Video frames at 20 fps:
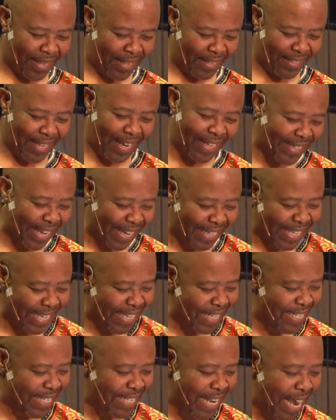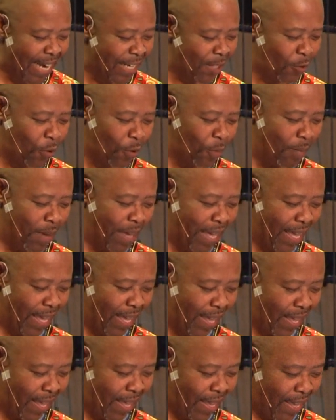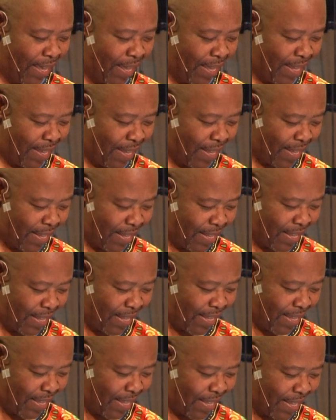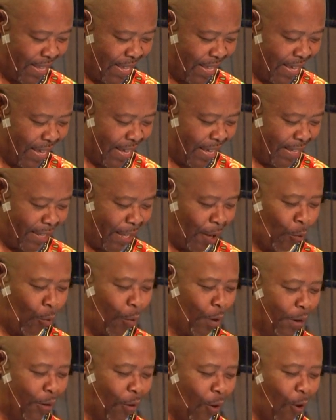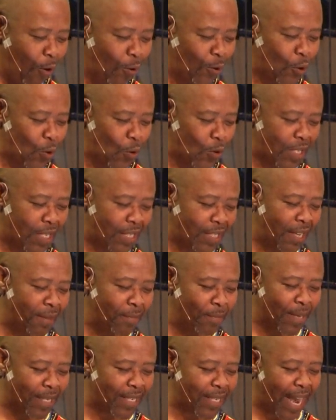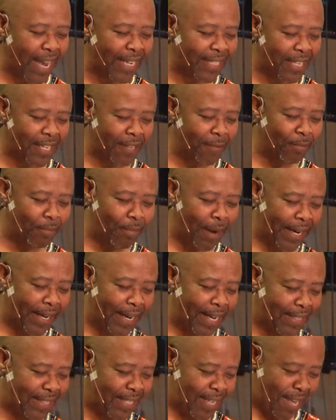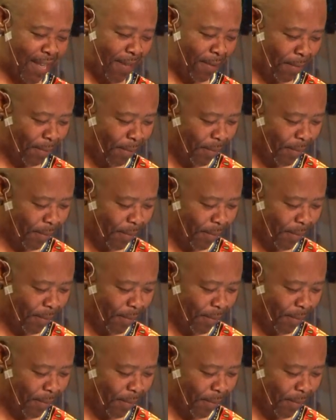Then the king said to me, the queen also sitting beside him by that time,